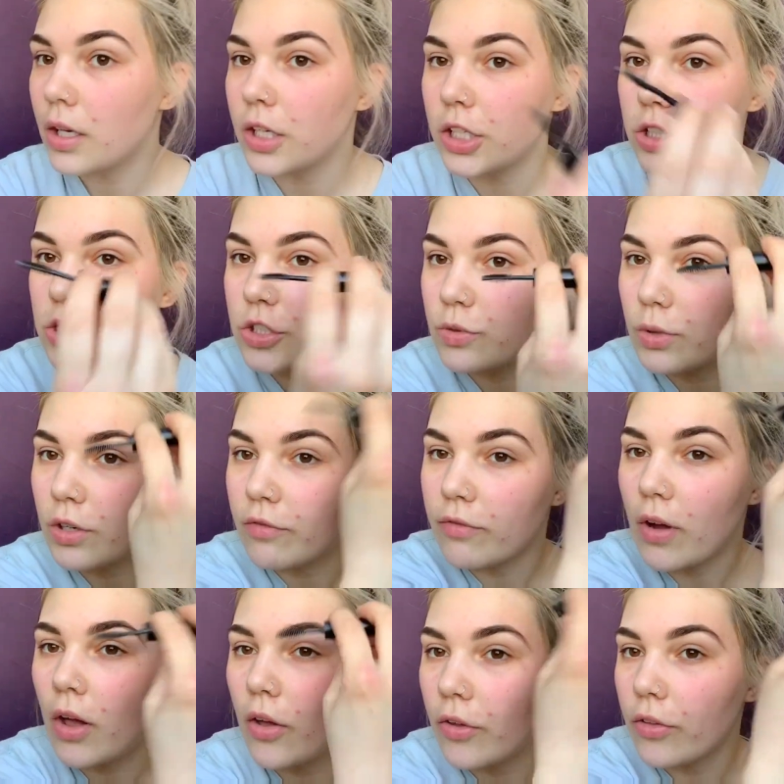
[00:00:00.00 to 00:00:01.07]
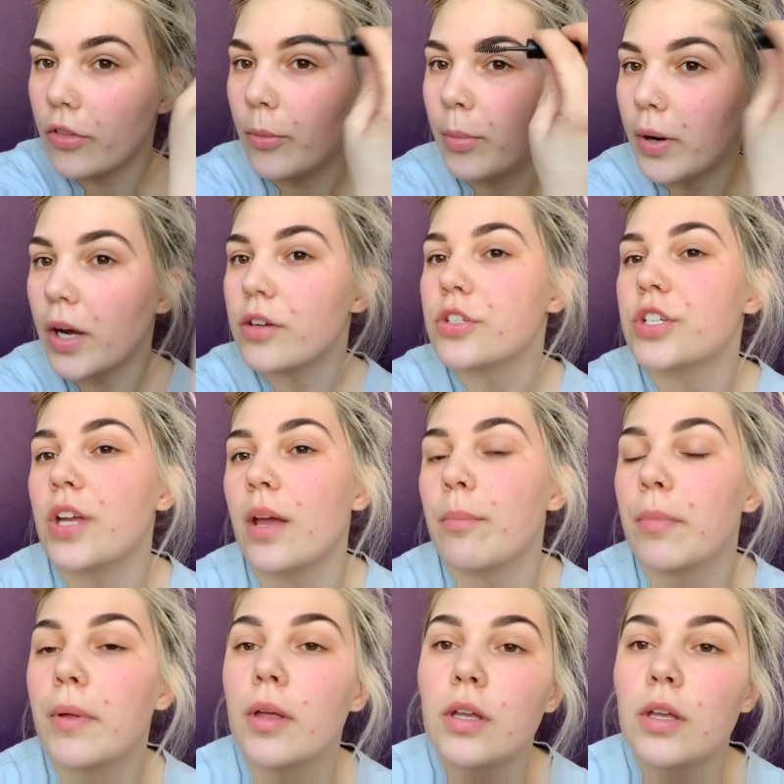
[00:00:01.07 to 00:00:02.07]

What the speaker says: And you just want to follow the brow shape.